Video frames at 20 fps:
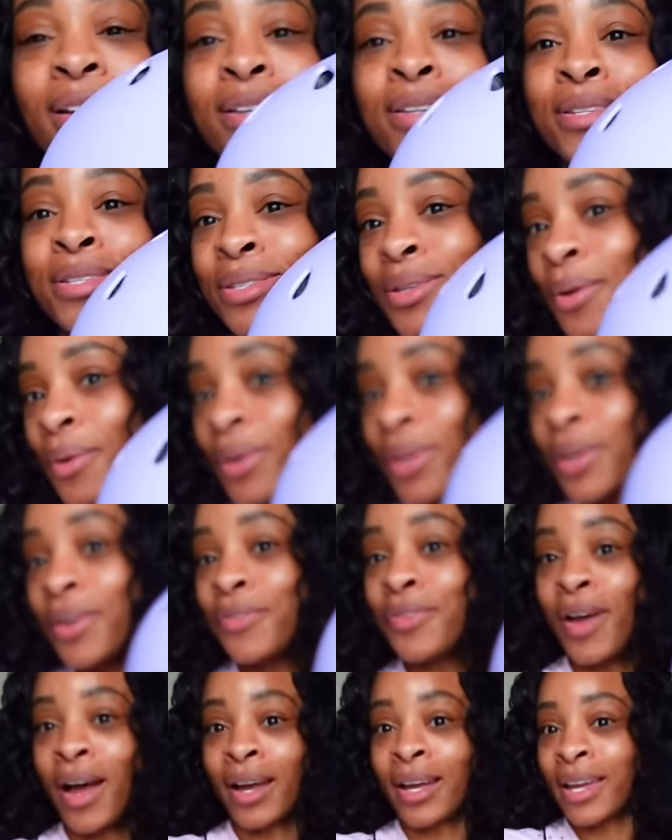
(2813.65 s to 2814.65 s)
So cute.
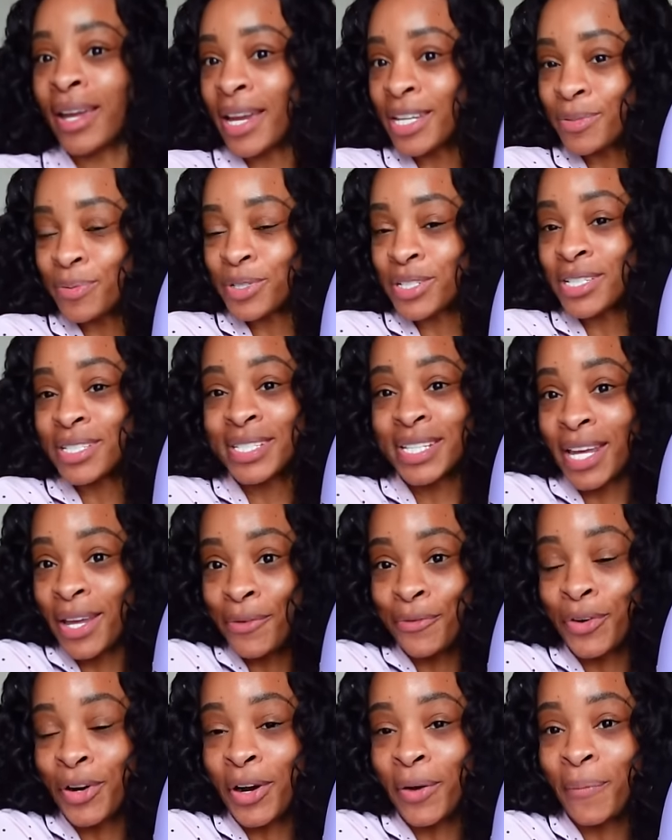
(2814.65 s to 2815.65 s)
If y'all can guess what she's
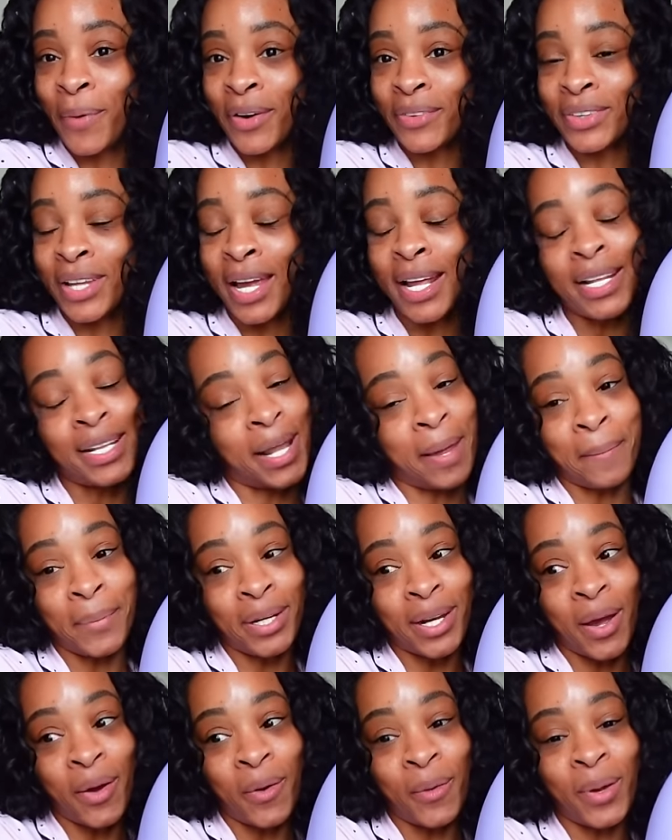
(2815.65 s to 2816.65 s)
getting for her birthday, let me
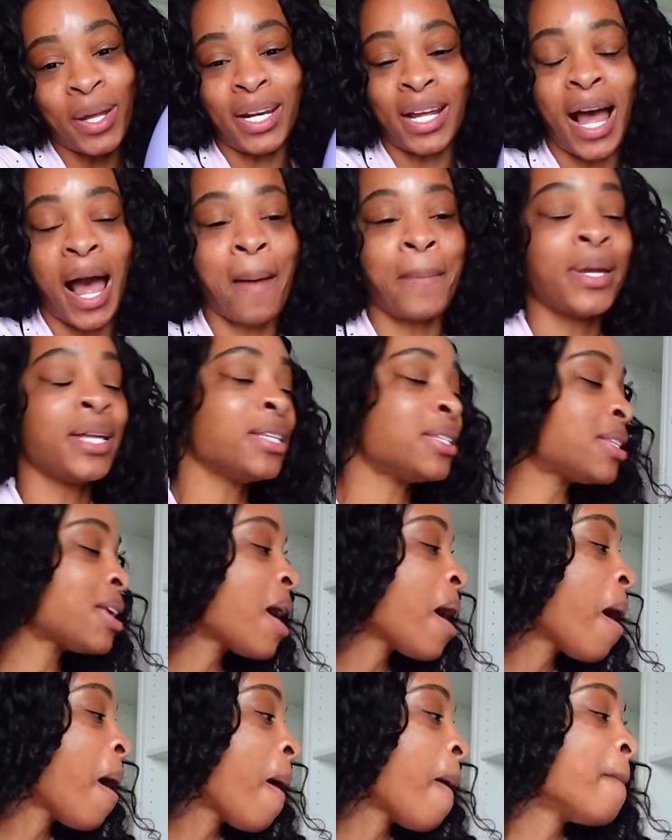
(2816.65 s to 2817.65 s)
know in the comments.
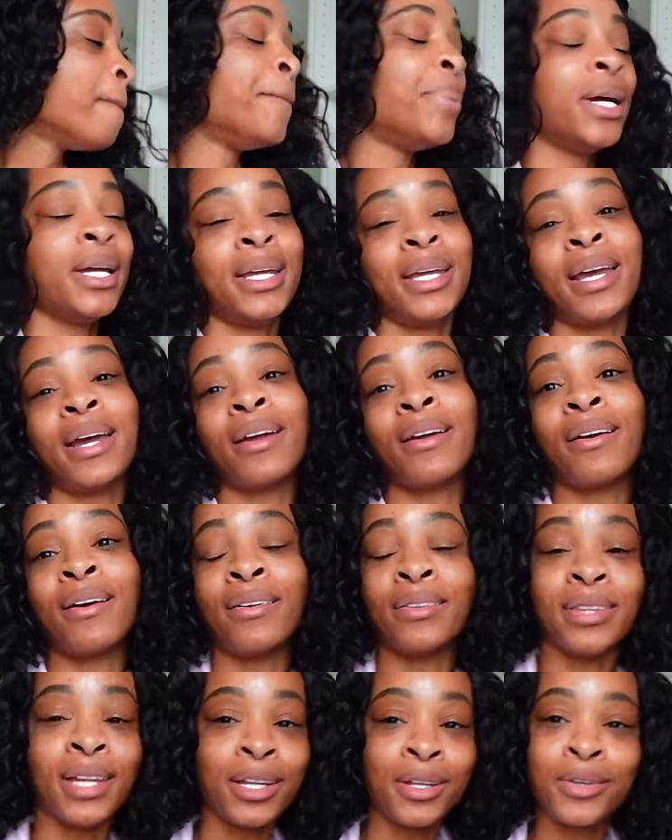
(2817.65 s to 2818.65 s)
But yeah, y'all,
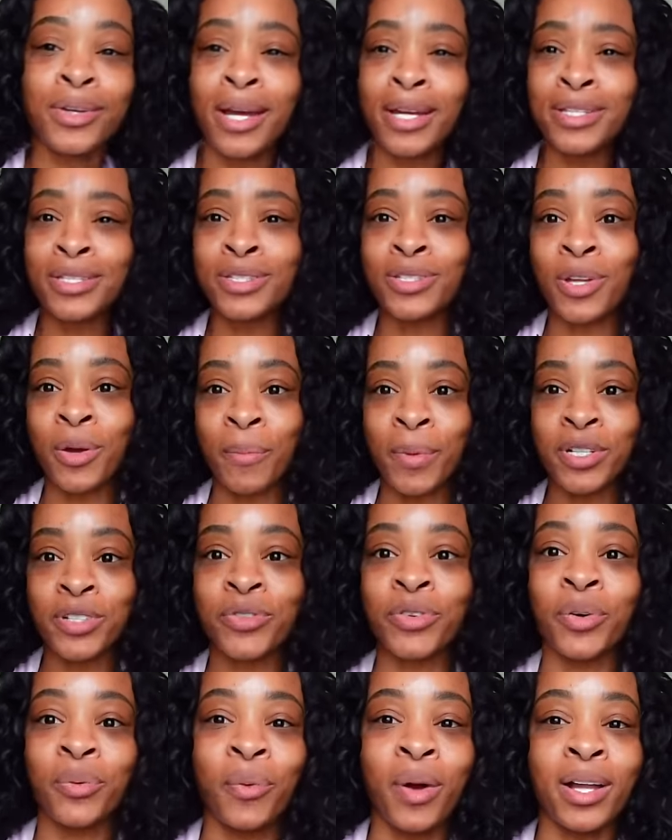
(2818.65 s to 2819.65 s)
thank you guys so much
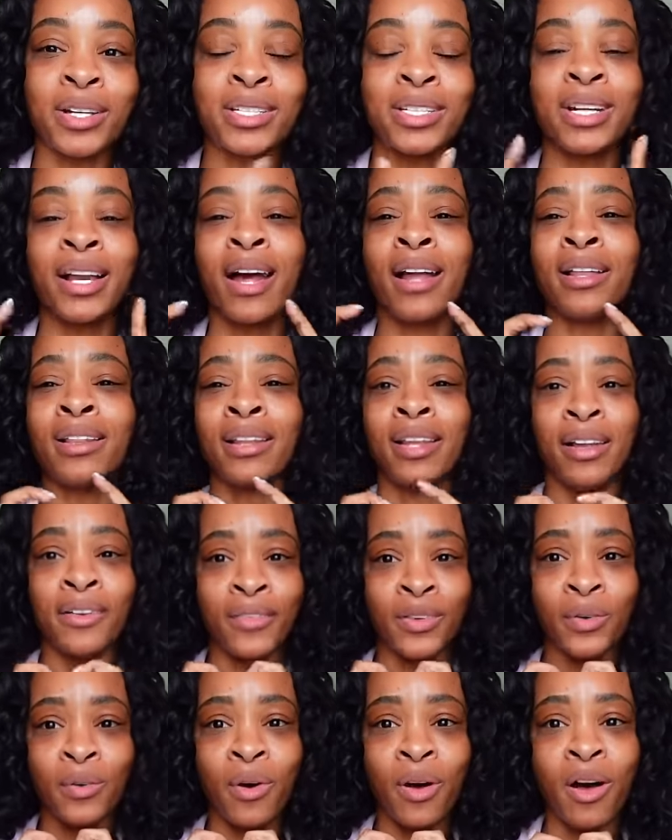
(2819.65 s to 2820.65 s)
for watching. I
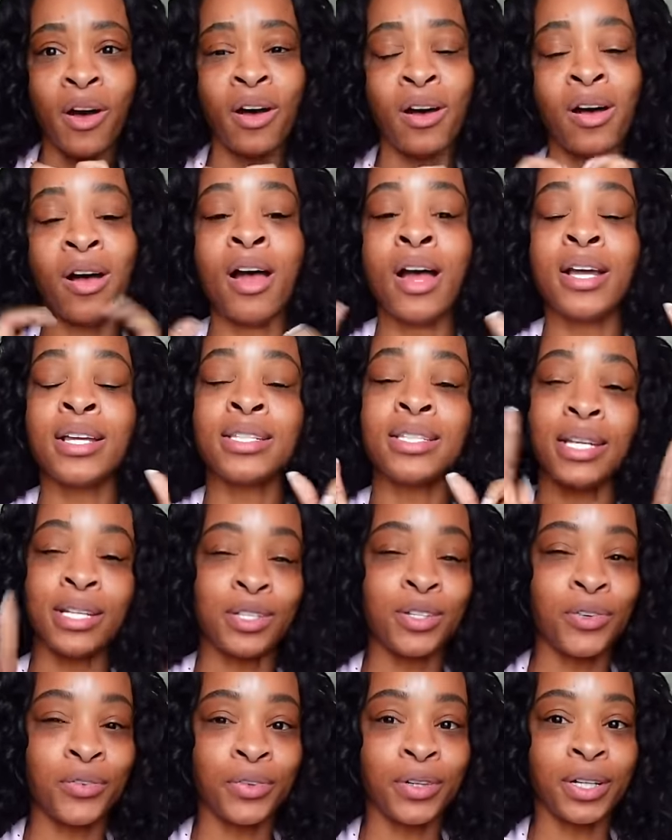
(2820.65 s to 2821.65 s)
love you all. Stay
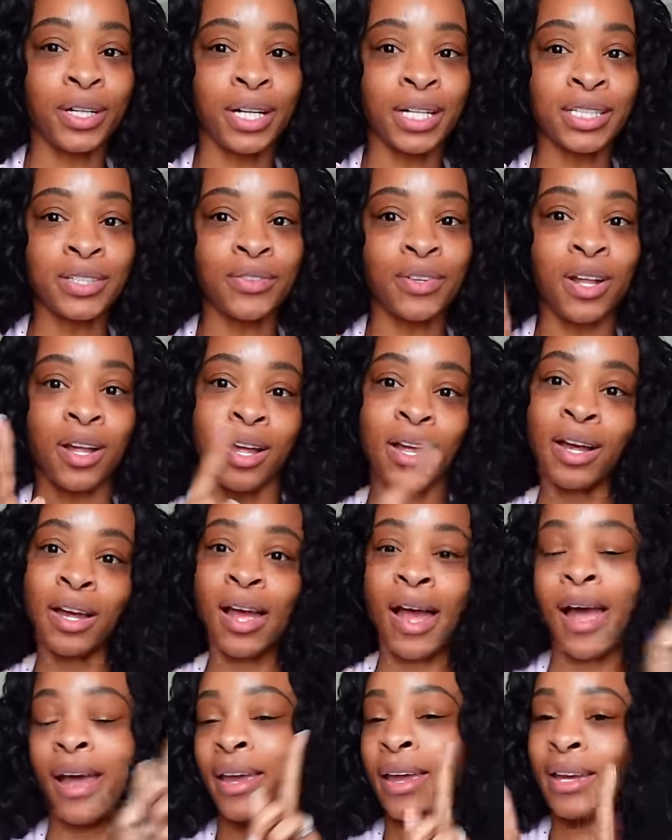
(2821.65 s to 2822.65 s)
tuned for the next vlog.
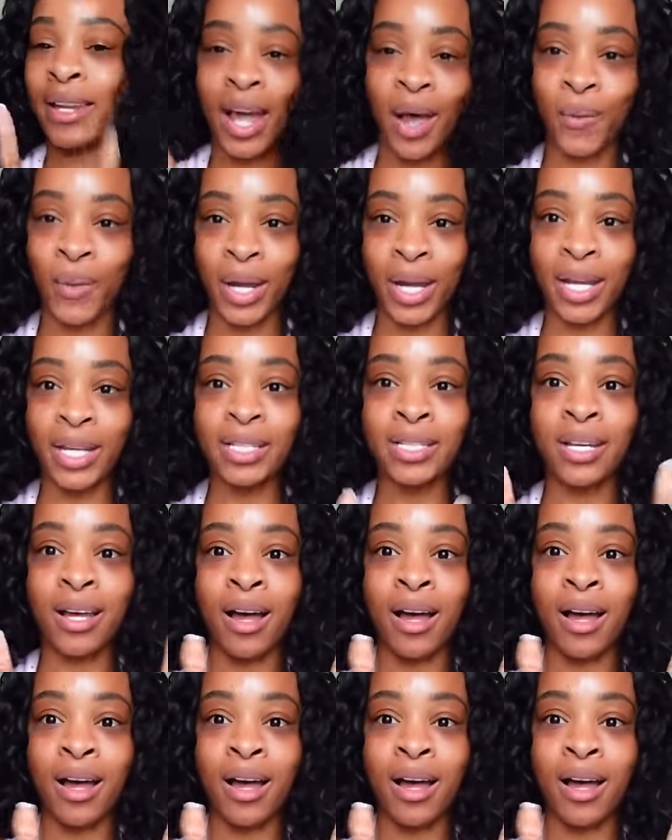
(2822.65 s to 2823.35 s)
I cannot wait.